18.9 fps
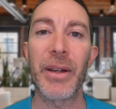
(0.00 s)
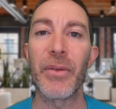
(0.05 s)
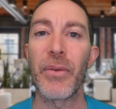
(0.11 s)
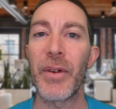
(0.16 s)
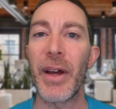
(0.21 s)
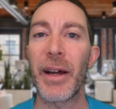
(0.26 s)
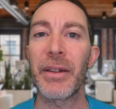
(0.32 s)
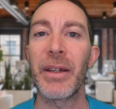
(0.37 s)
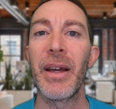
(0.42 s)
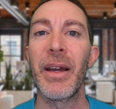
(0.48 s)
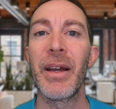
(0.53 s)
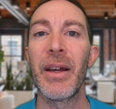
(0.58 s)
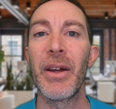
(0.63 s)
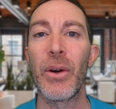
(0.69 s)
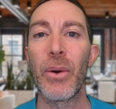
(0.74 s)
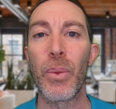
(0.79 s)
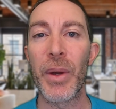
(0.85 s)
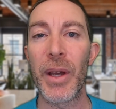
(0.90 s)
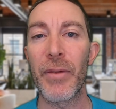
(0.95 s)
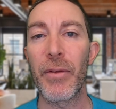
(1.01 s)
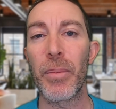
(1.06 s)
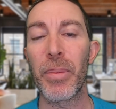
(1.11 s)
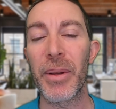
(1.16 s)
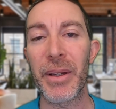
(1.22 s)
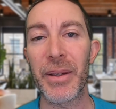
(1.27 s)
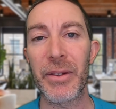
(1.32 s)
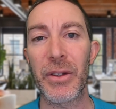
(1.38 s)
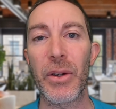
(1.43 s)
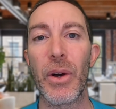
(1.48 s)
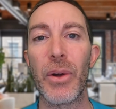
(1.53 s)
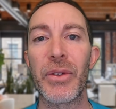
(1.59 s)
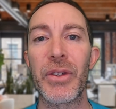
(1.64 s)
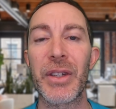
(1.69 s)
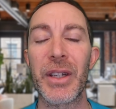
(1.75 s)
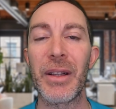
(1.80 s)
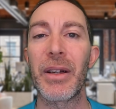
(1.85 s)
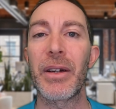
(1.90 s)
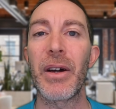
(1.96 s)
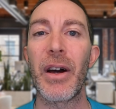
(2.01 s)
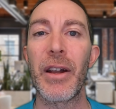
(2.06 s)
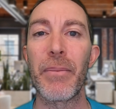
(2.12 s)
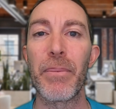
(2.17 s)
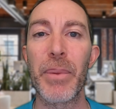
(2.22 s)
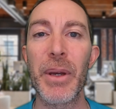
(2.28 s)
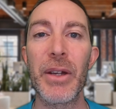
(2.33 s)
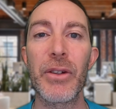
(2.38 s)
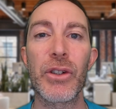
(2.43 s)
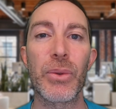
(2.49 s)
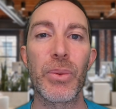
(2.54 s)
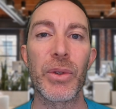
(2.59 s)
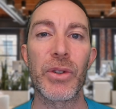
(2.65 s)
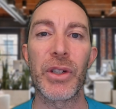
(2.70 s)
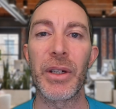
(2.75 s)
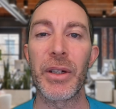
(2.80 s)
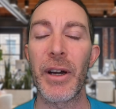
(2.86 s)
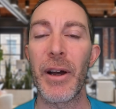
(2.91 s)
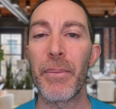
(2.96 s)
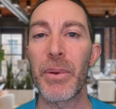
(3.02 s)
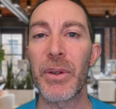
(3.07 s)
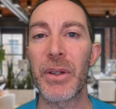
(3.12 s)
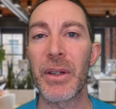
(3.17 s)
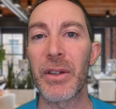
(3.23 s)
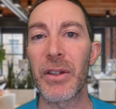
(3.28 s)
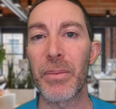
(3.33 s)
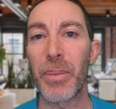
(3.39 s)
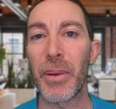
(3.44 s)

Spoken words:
In fact, we have a place called Silicon Beach, which encompasses